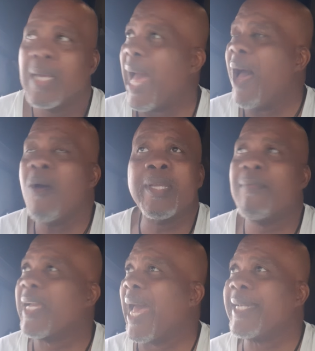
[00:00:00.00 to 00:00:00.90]
I don't
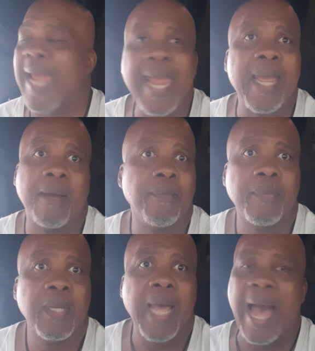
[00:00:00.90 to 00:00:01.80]
give a goddamn.
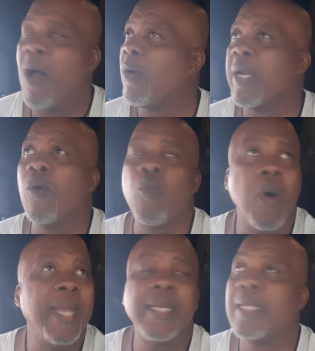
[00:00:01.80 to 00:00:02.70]
I don't care
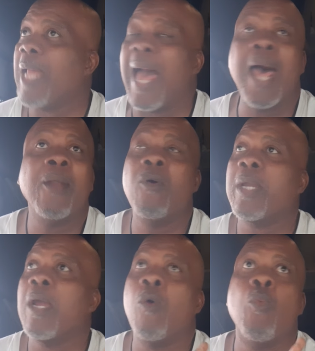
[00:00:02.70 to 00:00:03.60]

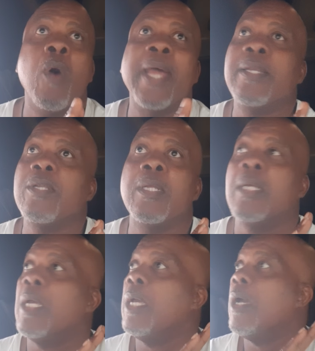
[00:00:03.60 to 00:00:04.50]
what
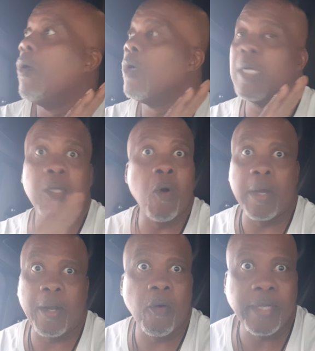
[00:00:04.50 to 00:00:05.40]

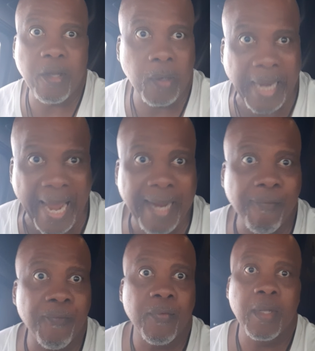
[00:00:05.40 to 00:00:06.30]
going on in your
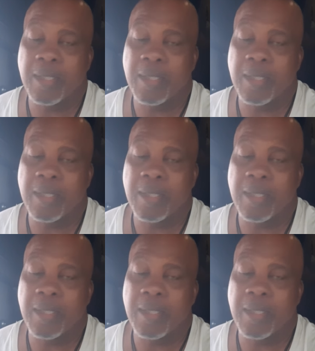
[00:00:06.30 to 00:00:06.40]
life.